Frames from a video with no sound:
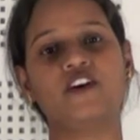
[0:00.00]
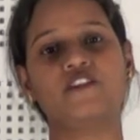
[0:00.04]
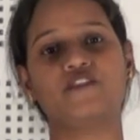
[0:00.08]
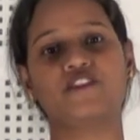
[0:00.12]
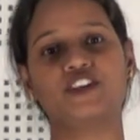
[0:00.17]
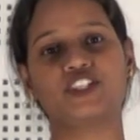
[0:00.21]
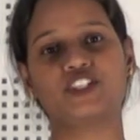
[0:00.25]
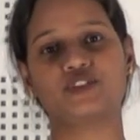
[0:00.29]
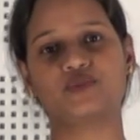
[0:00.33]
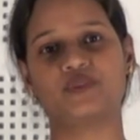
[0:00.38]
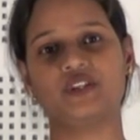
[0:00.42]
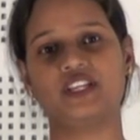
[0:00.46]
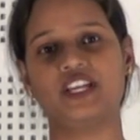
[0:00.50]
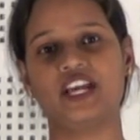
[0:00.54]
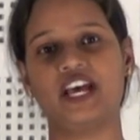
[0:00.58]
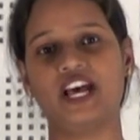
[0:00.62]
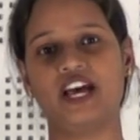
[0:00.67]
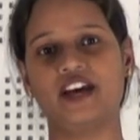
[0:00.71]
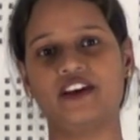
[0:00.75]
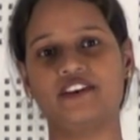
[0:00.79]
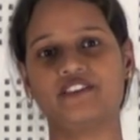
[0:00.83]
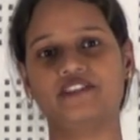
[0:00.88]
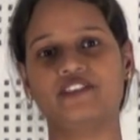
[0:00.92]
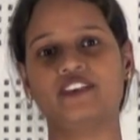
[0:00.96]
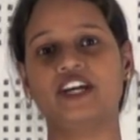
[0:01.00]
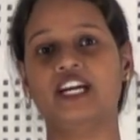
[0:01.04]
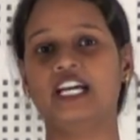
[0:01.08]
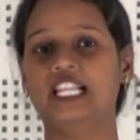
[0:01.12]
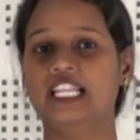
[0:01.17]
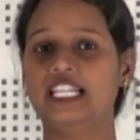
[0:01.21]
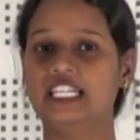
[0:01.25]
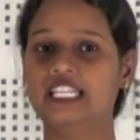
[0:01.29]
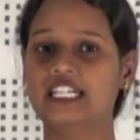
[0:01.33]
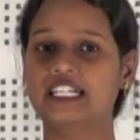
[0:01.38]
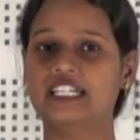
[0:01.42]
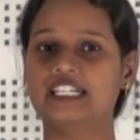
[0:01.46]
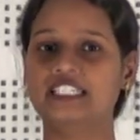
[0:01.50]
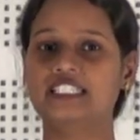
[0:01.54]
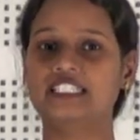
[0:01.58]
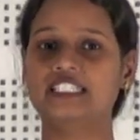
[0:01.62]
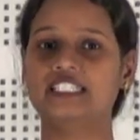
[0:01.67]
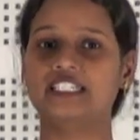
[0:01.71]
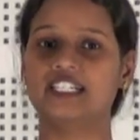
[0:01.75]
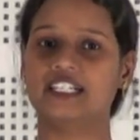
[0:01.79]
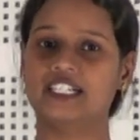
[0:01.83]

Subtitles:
which we have learned